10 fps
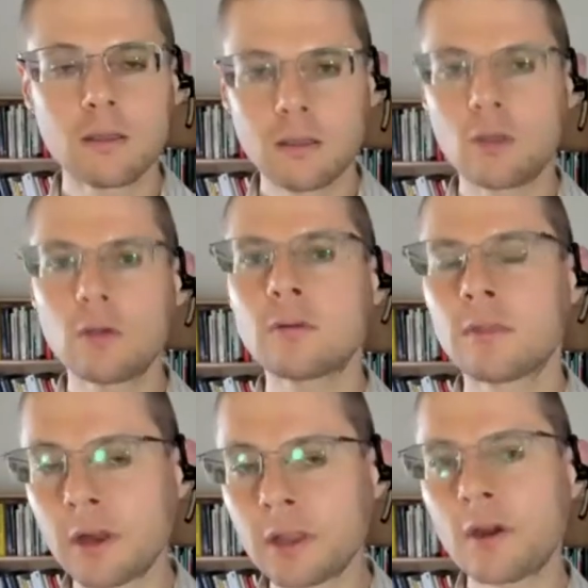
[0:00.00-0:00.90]
you the
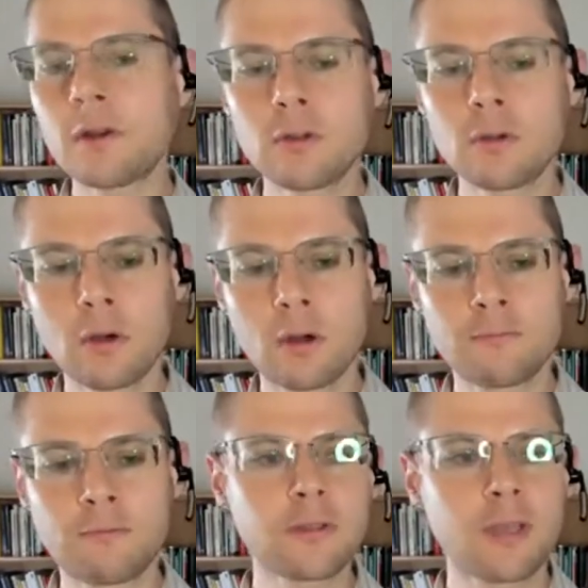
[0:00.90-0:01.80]
return to
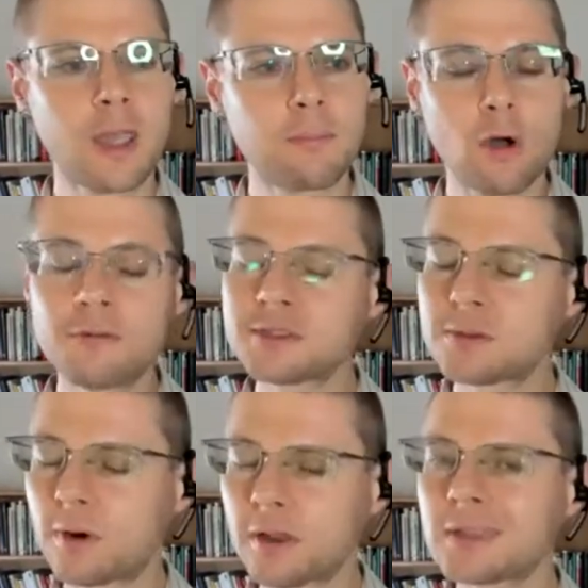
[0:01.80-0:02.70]
full-time office
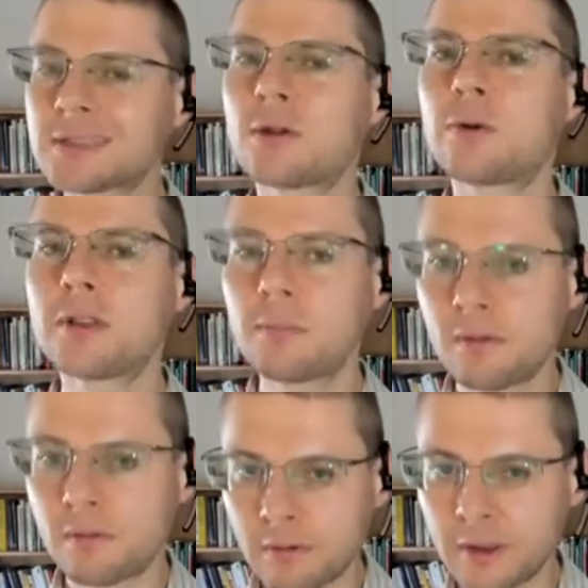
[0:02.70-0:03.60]
work is going to be
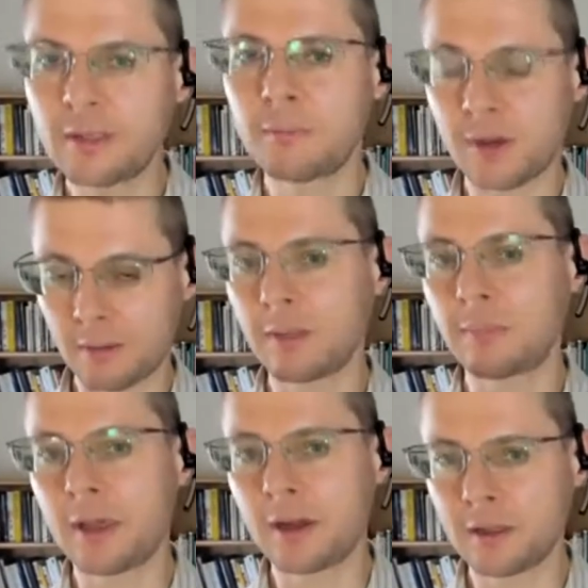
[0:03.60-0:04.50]
really
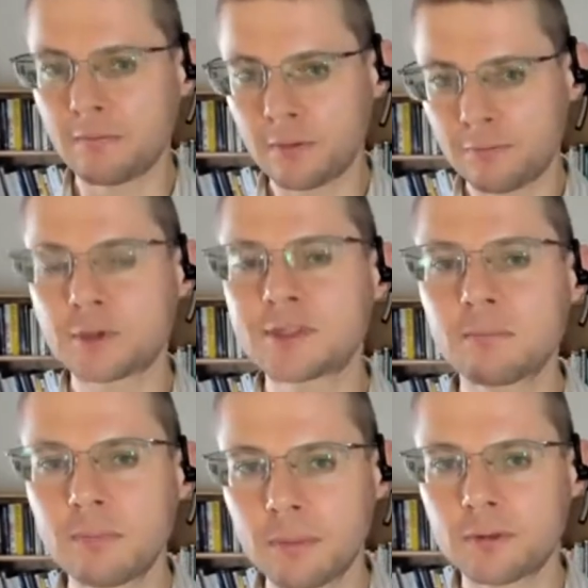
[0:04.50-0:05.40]
problematic if you're forcing
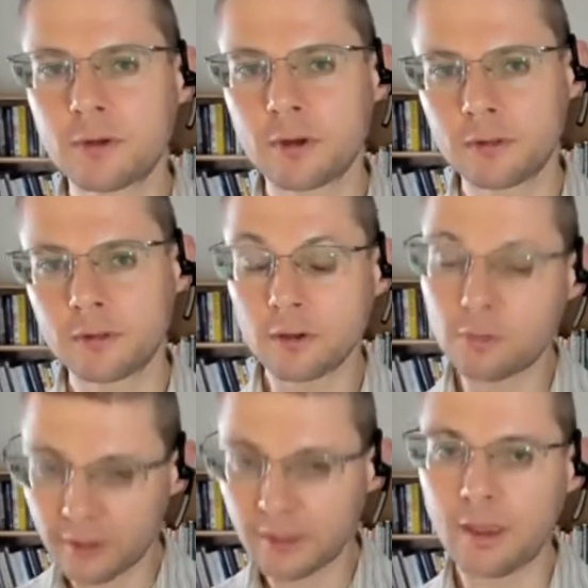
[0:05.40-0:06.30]
people to return
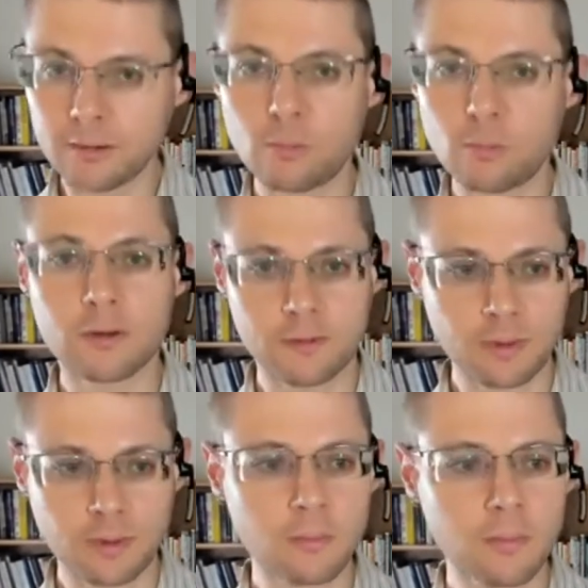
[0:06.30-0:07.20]
who can work from
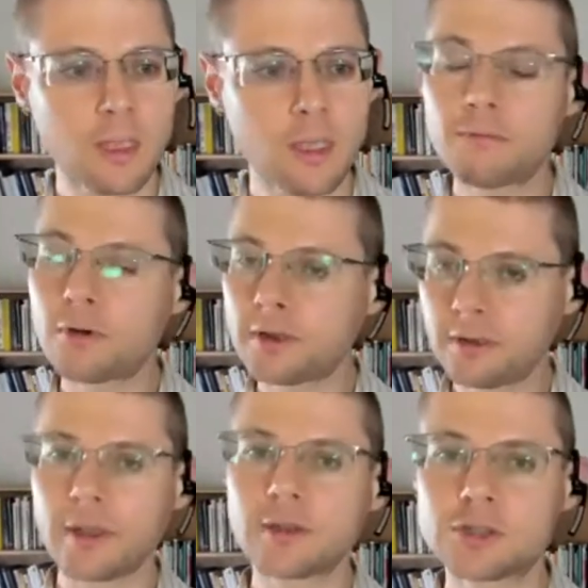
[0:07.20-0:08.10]
home for
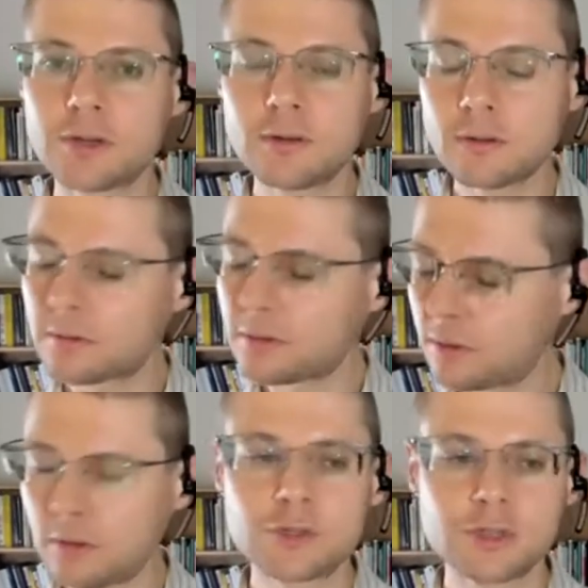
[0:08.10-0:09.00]
retention
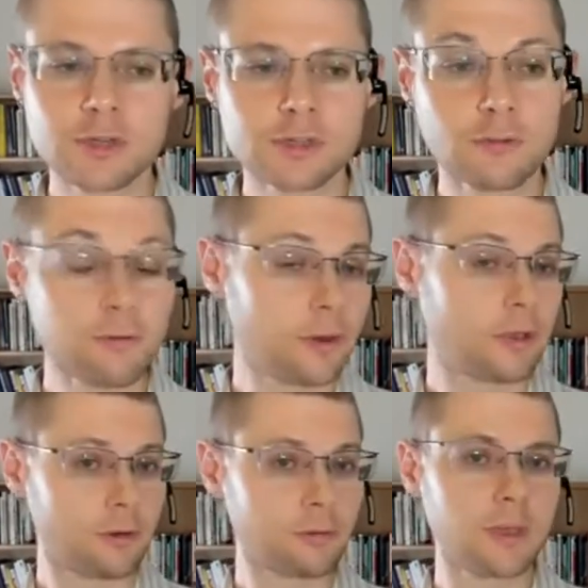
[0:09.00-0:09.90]
huge issue for
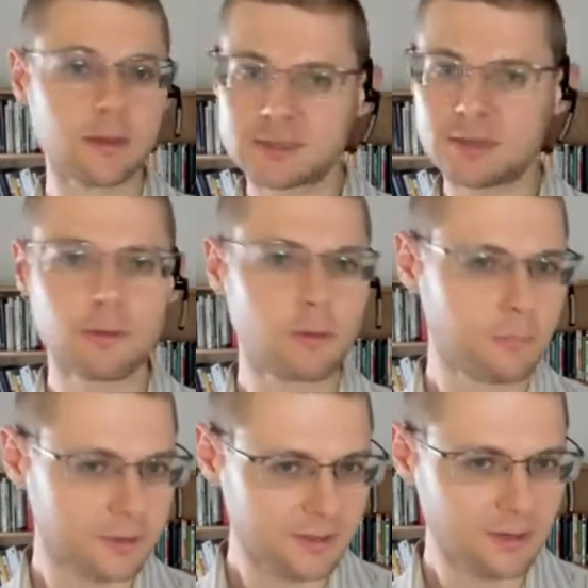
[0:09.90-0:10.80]
recruitment
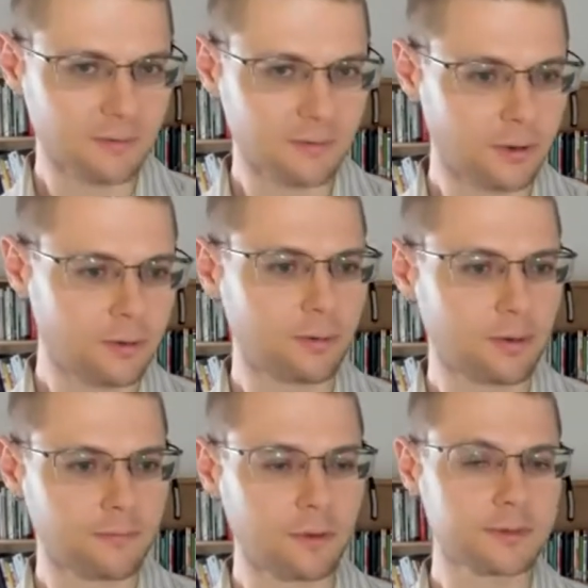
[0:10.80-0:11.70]
71% of you are
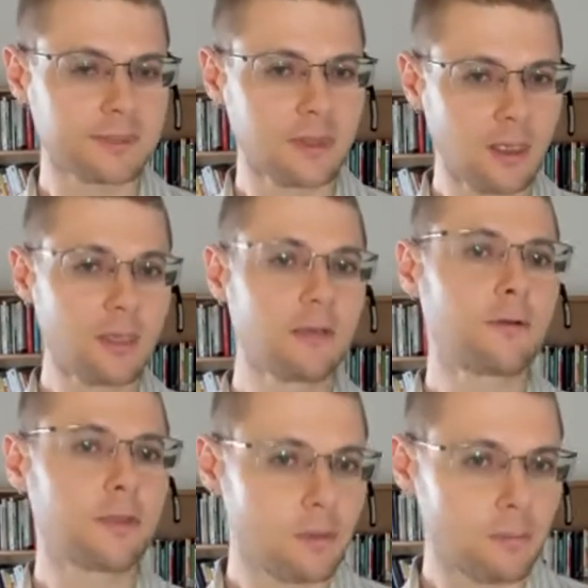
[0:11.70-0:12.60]
recruiting folks
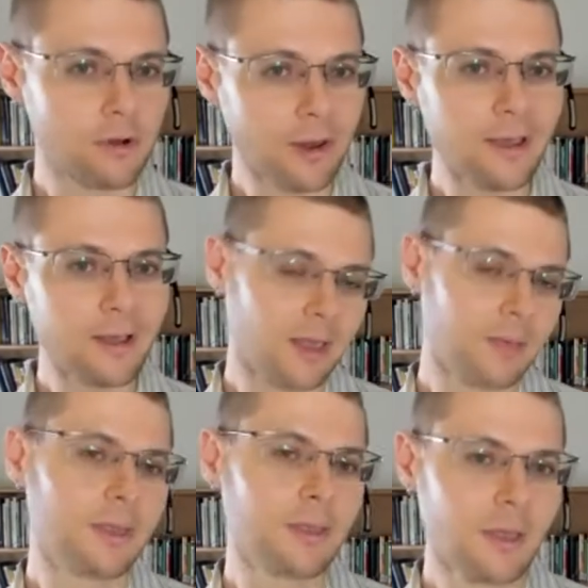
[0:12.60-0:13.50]
for their morale i
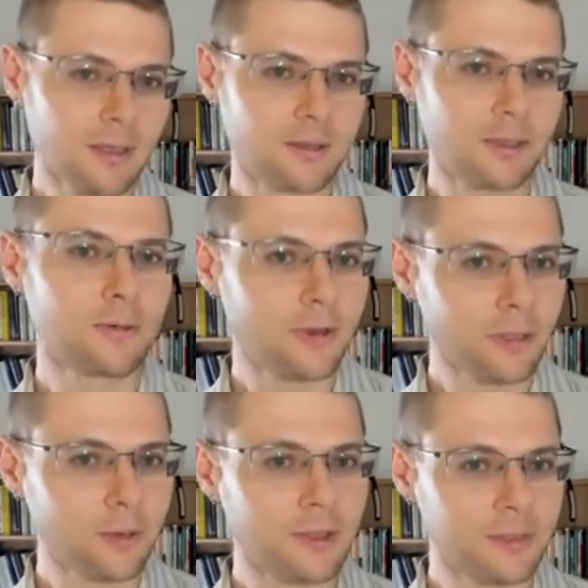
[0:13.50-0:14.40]
mean do you
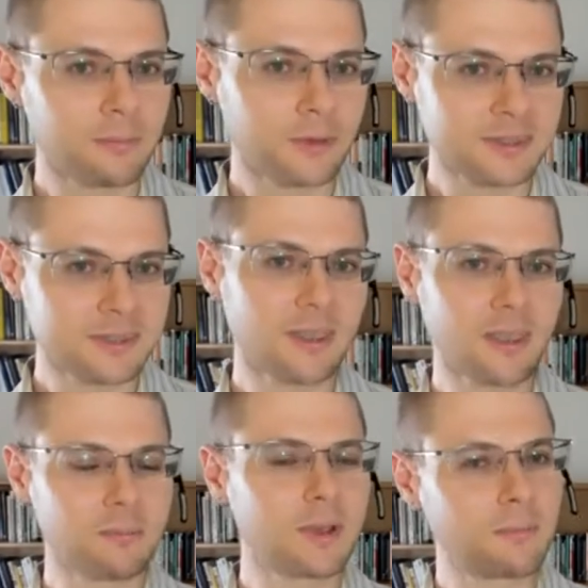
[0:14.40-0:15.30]
really want them to
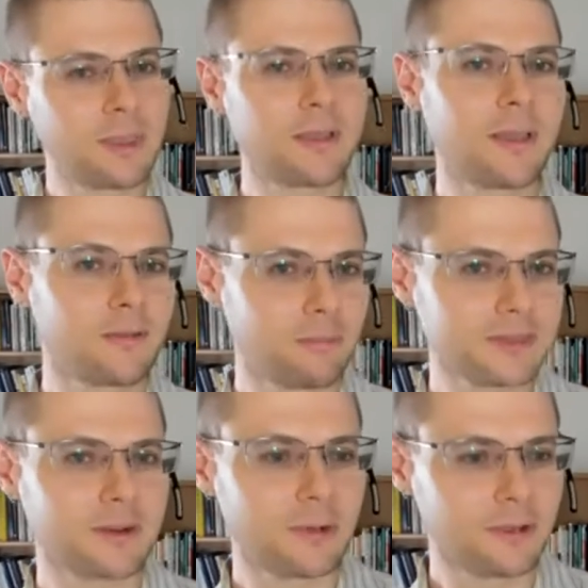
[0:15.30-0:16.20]
stay but be kind of
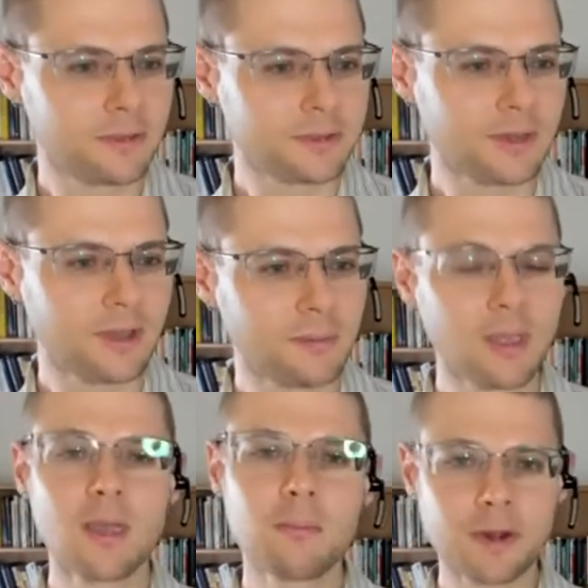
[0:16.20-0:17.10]
miserable in the job
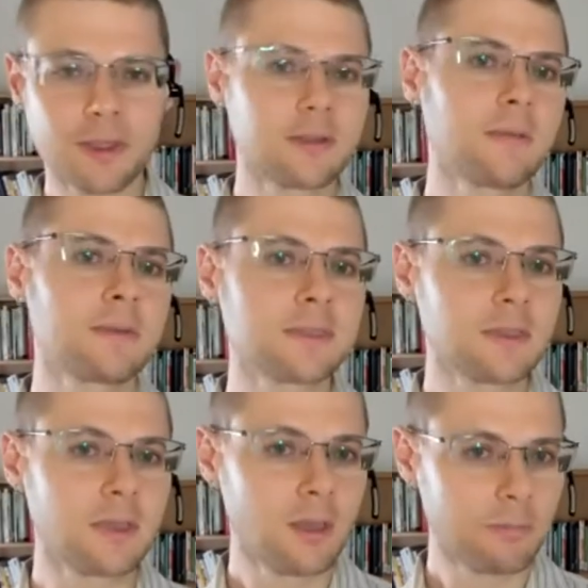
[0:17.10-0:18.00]

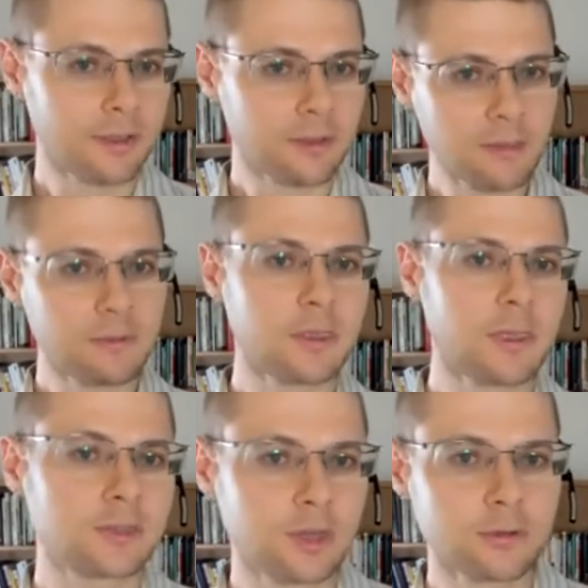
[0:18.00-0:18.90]
productivity productivity
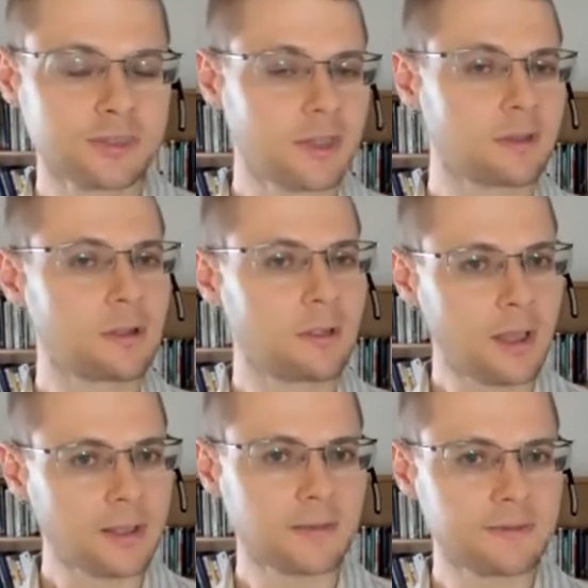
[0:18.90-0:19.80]
as joe said
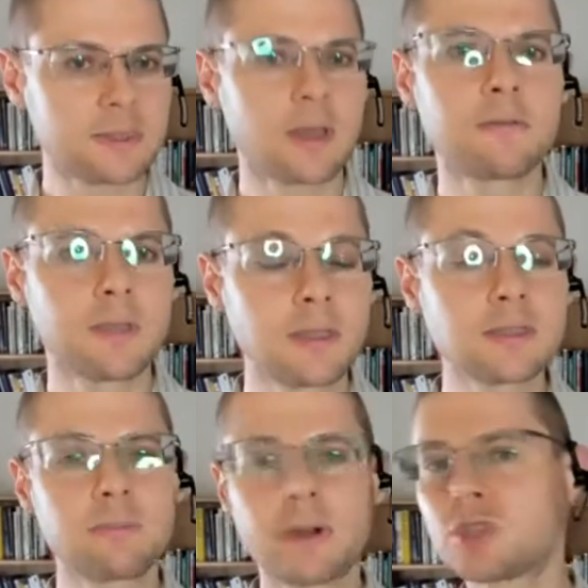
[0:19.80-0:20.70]
lots of stuff
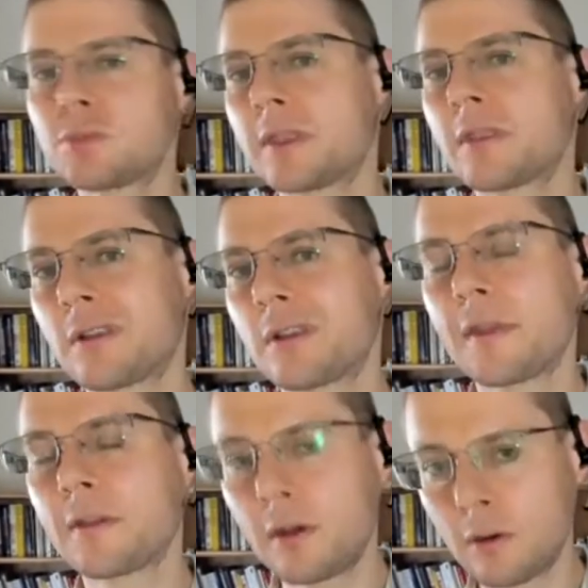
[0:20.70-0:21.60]
is much better done
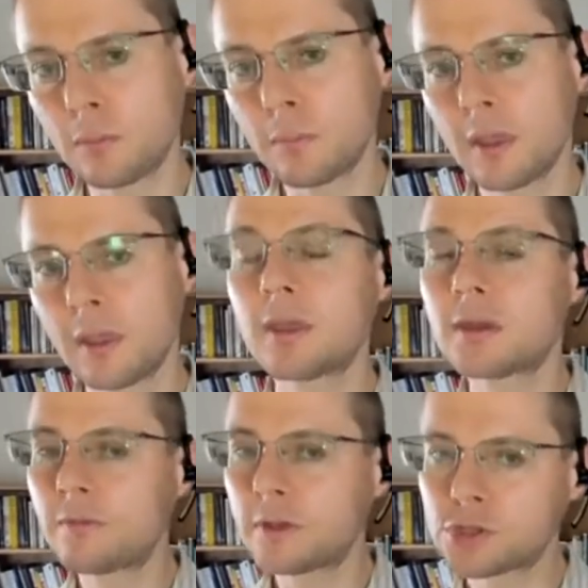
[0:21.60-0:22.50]
at home
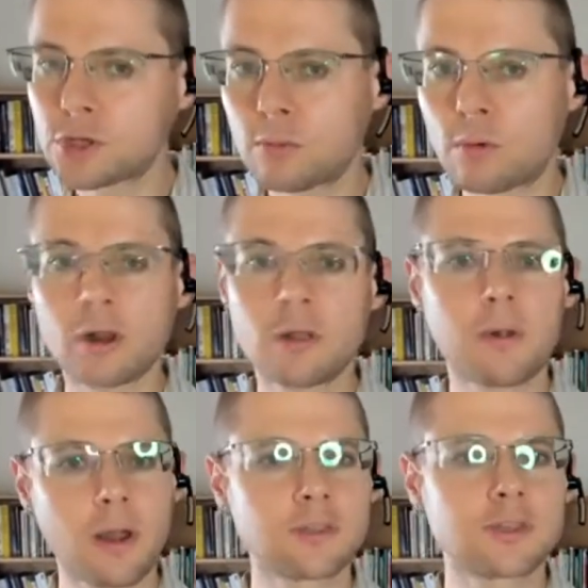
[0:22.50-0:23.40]
individual work
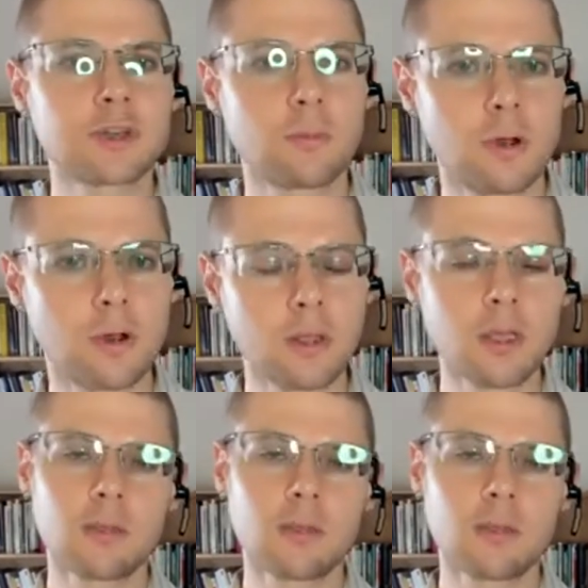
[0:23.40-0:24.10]
project work